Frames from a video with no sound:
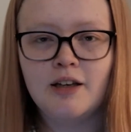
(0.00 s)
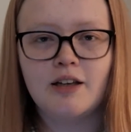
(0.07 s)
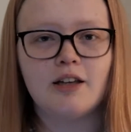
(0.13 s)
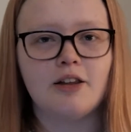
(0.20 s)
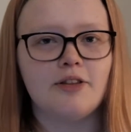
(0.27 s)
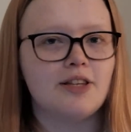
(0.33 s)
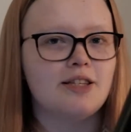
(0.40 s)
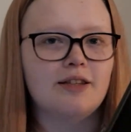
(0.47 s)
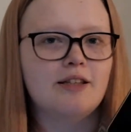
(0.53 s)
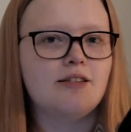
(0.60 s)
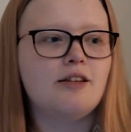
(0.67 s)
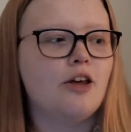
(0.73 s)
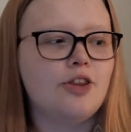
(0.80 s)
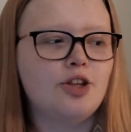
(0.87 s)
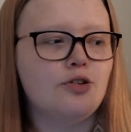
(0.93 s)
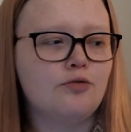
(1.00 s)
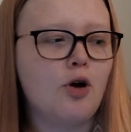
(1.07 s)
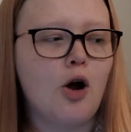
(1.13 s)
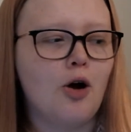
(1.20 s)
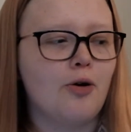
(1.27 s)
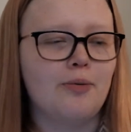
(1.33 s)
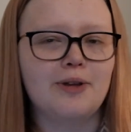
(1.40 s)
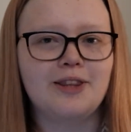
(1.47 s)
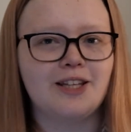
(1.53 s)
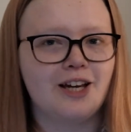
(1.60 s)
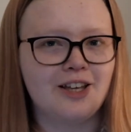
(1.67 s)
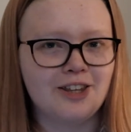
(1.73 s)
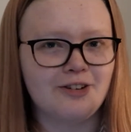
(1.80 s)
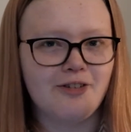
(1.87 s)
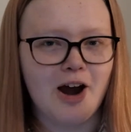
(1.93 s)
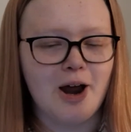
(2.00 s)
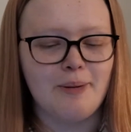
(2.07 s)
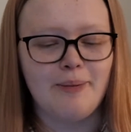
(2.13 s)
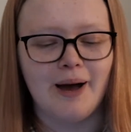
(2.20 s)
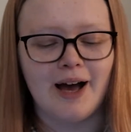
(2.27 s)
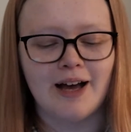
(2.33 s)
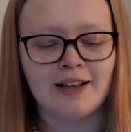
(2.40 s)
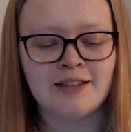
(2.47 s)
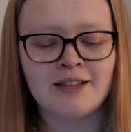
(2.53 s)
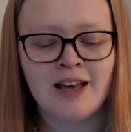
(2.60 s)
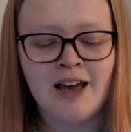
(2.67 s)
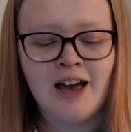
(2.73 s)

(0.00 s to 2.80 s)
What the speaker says: you know, there's nothing wrong with the other iPads.